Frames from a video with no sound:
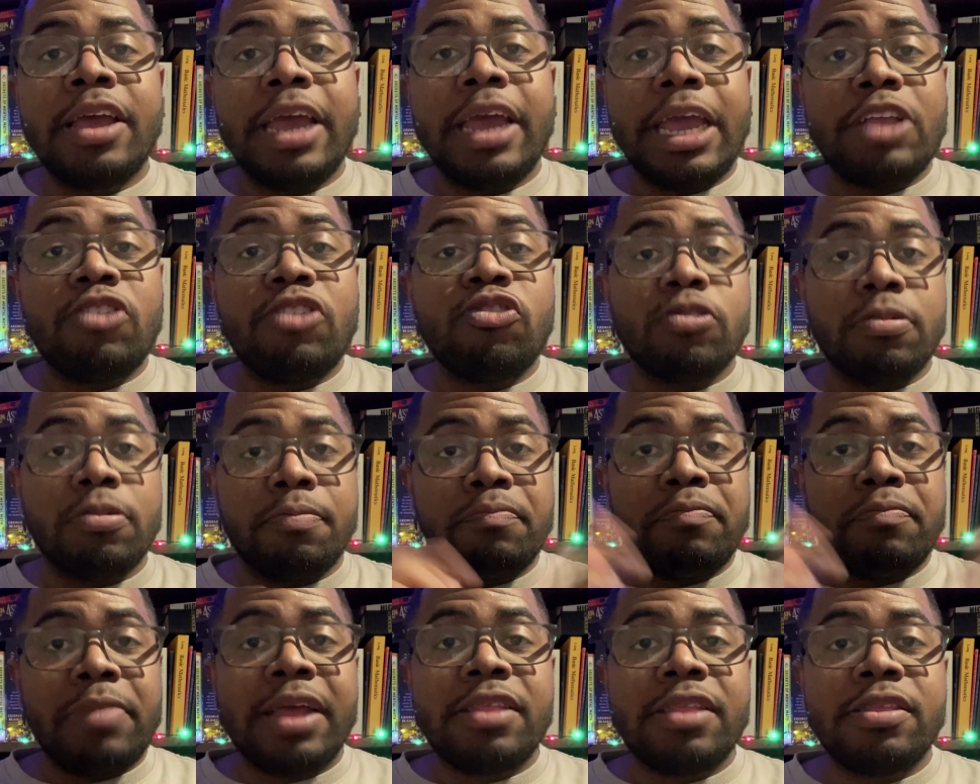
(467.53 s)
a
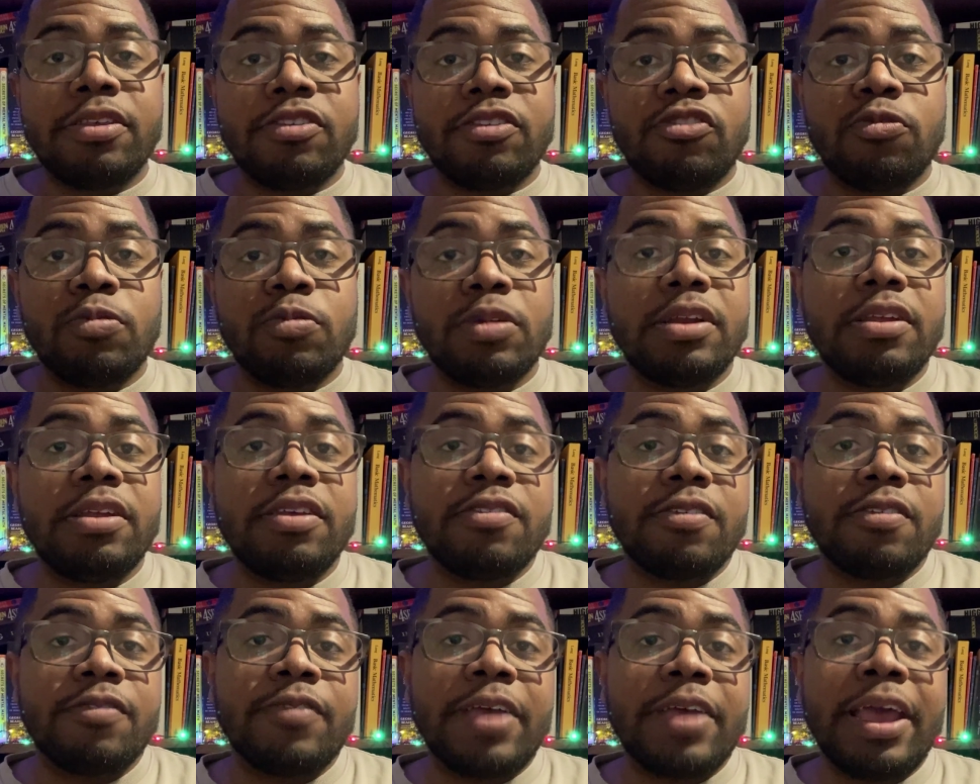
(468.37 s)
tremendous
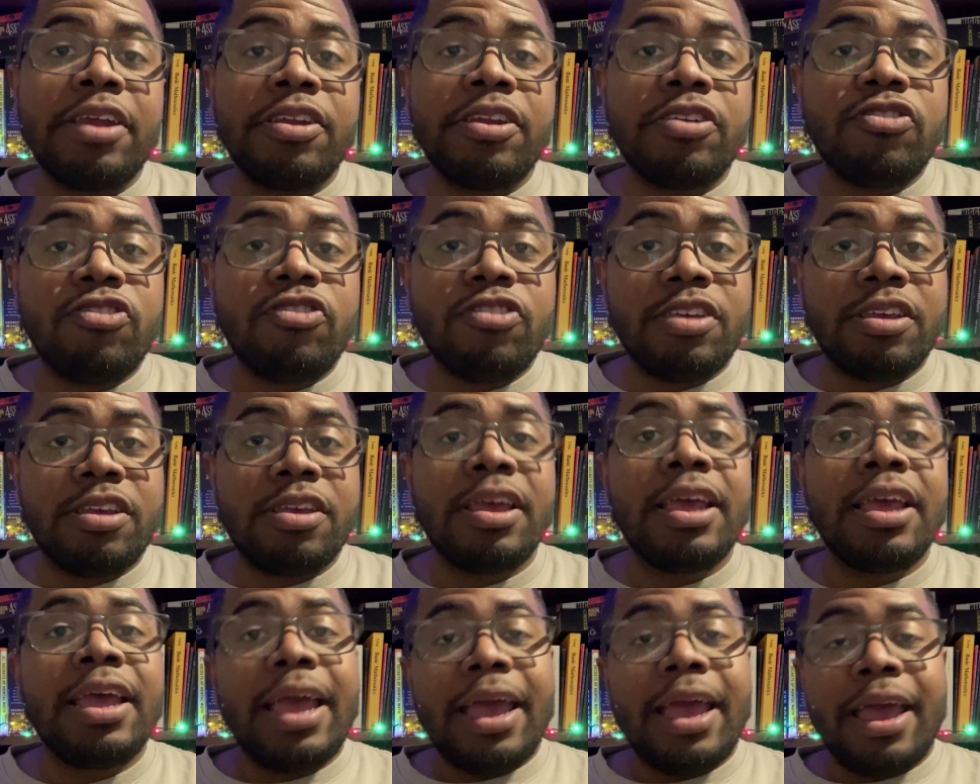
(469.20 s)
release of energy,
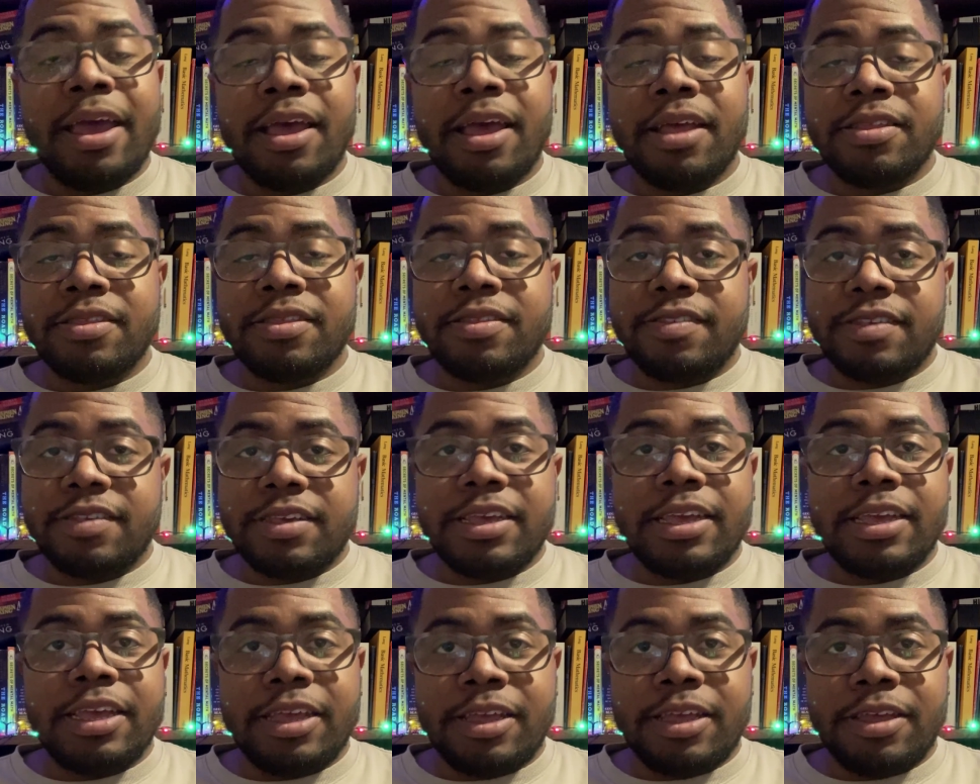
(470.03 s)
and
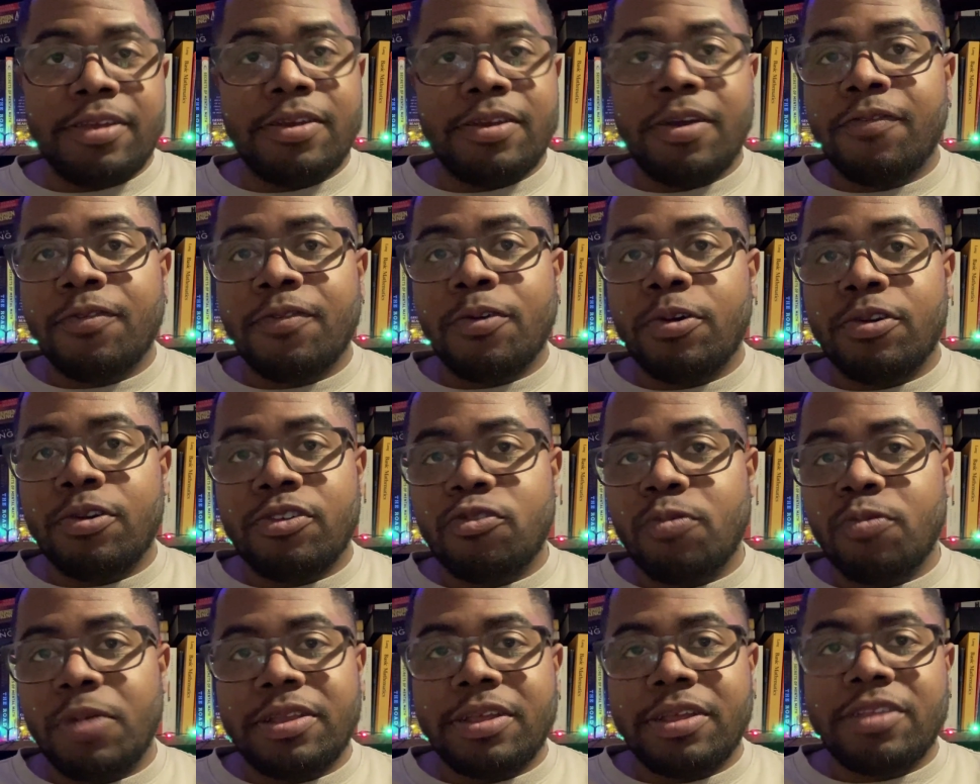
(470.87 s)
of
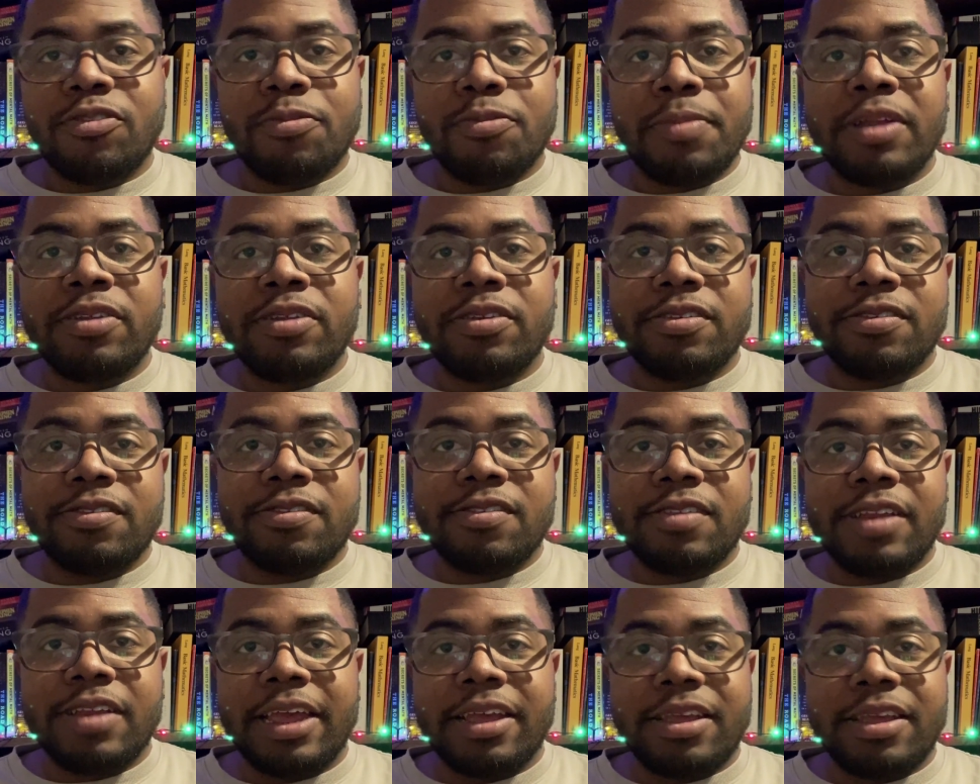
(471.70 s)
course with a
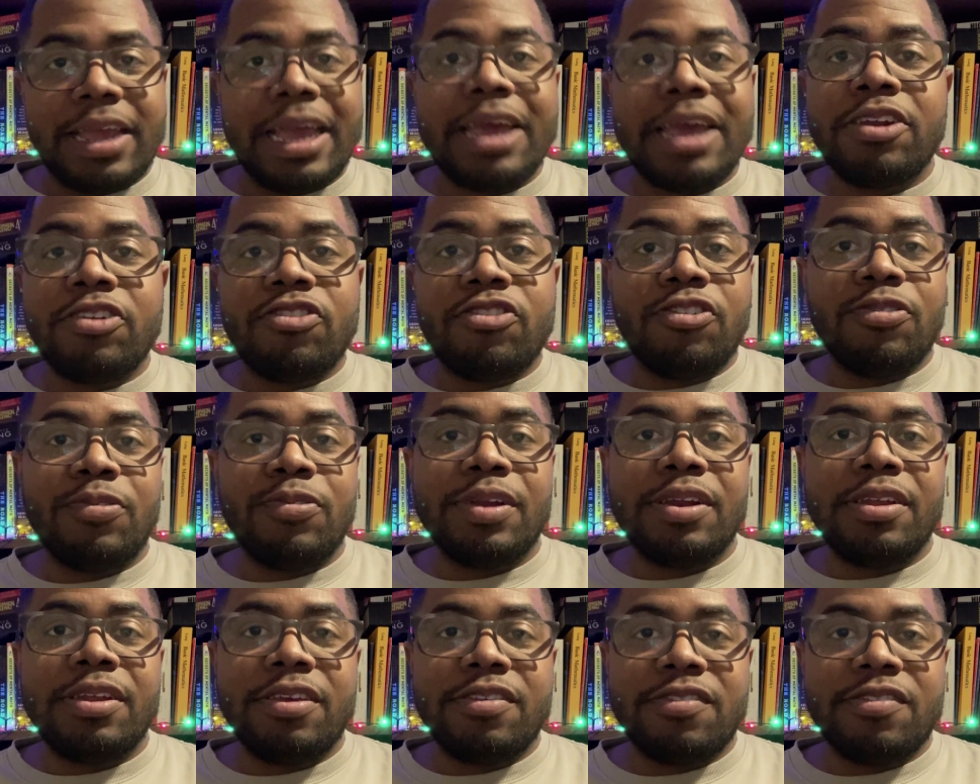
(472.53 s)
tremendous like energy
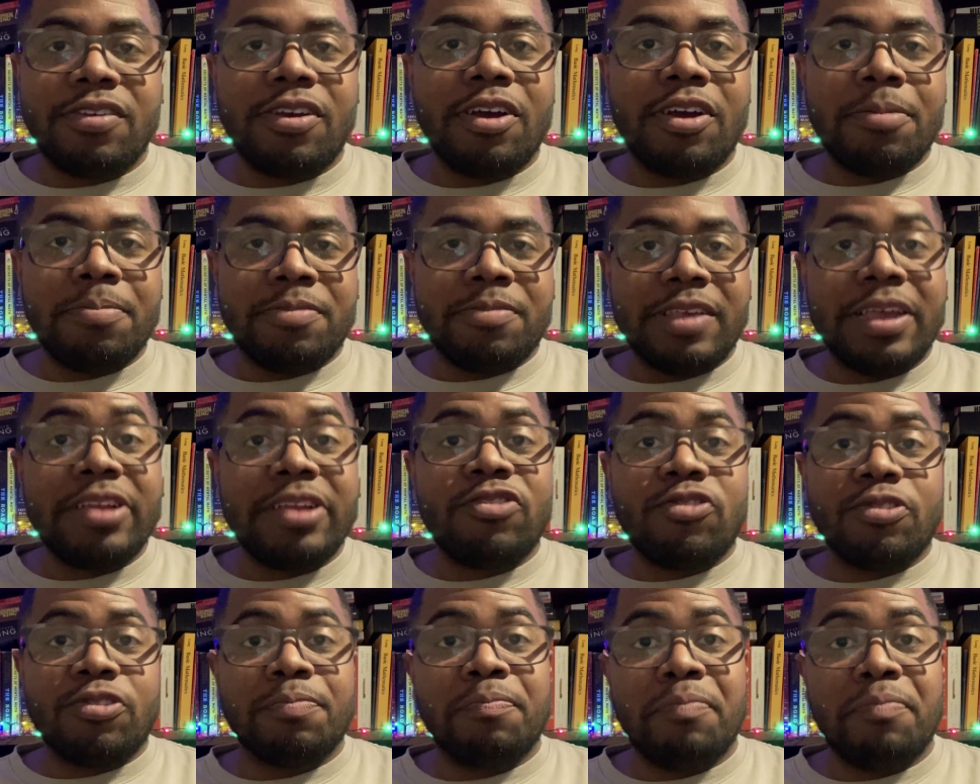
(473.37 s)
release comes a
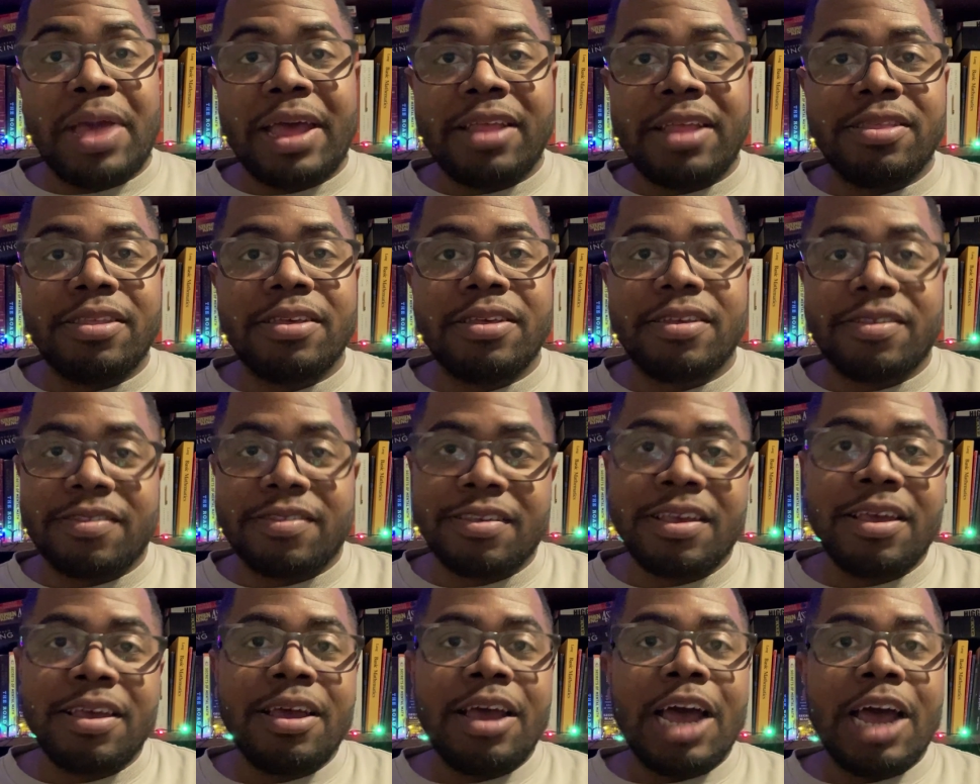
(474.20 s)
tremendous
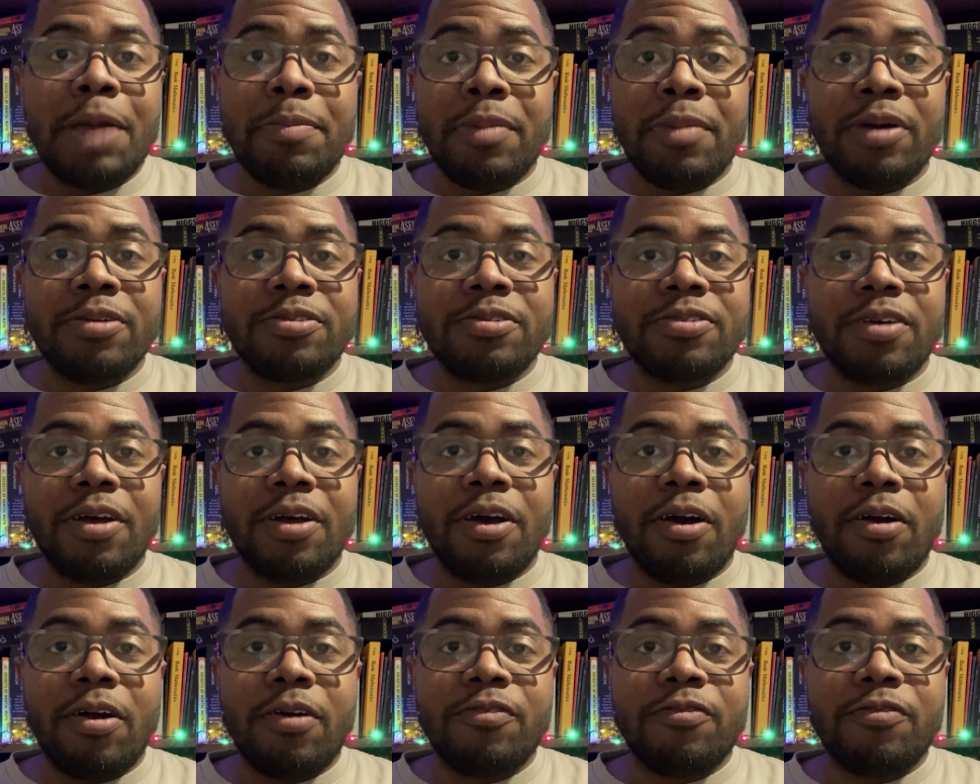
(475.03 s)
amount
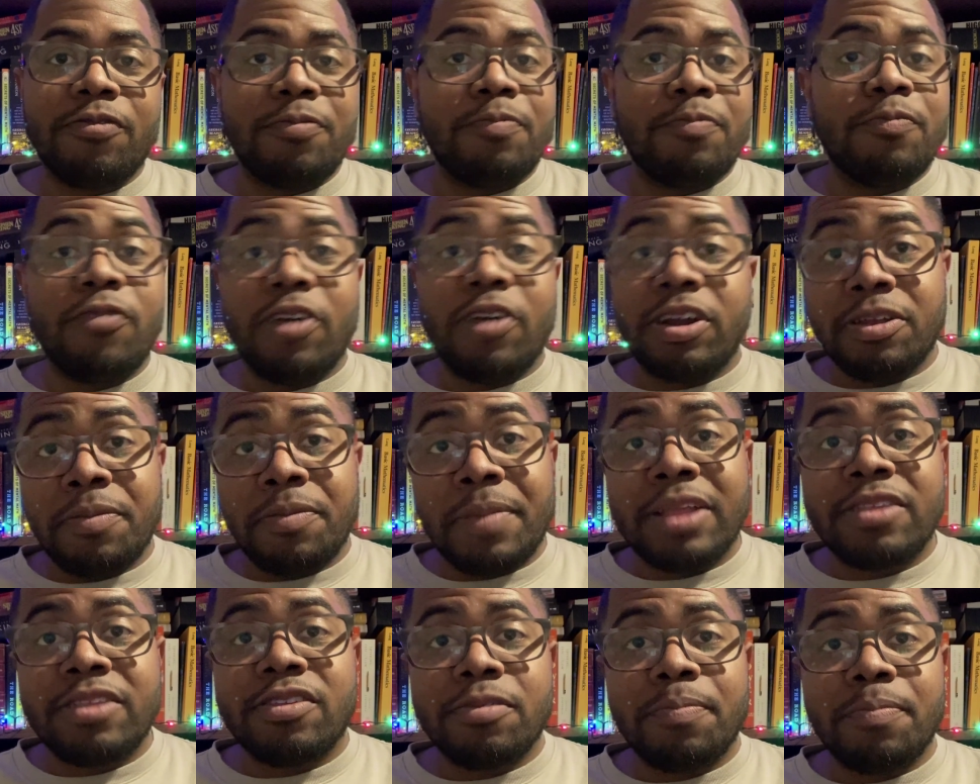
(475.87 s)
of
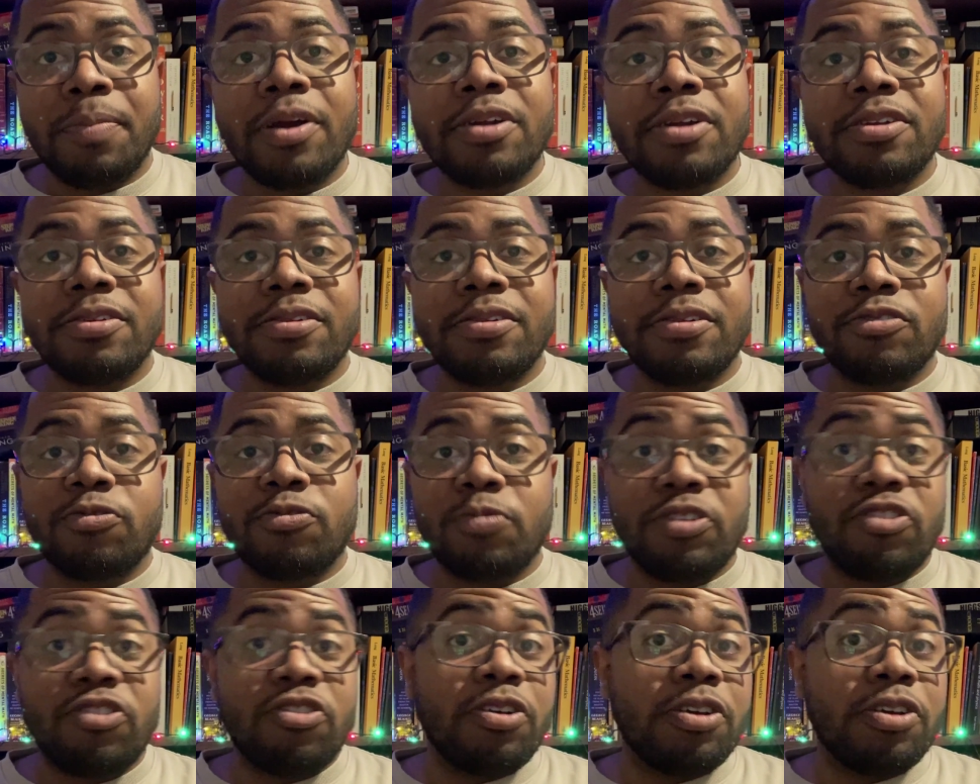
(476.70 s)
fundamental particles
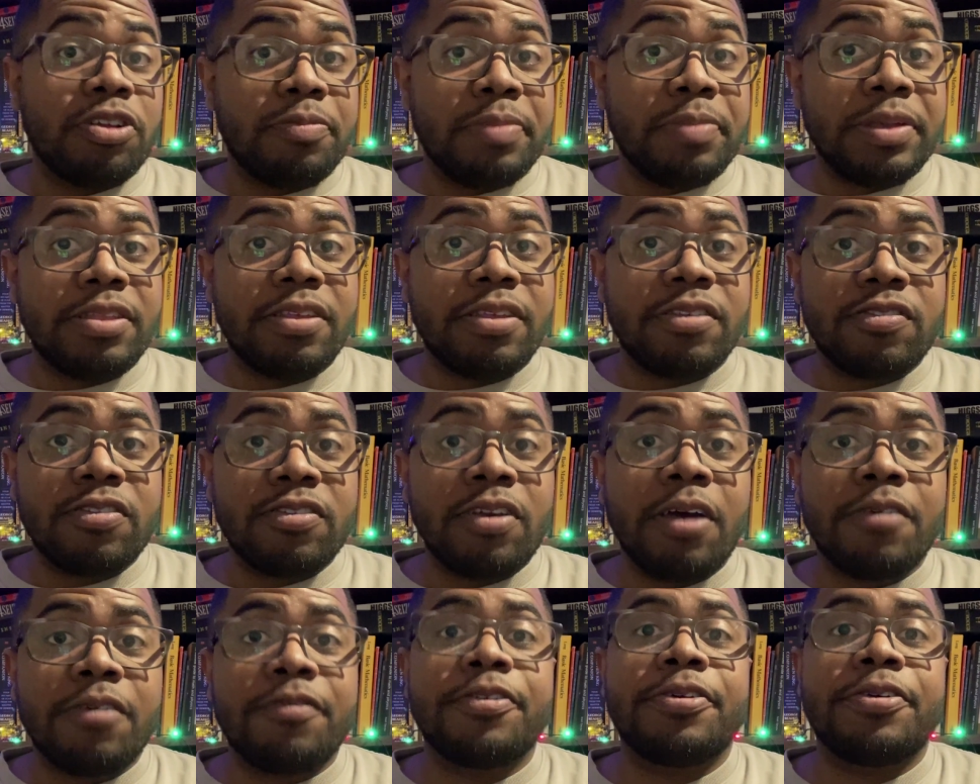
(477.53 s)
which could be
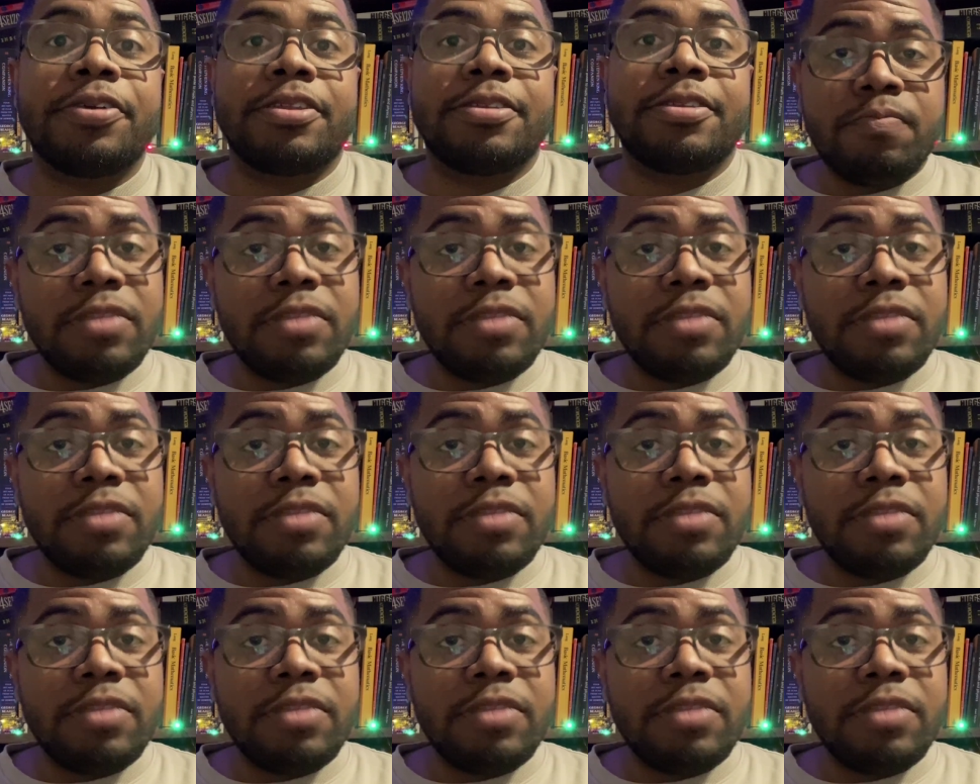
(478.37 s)
discovered.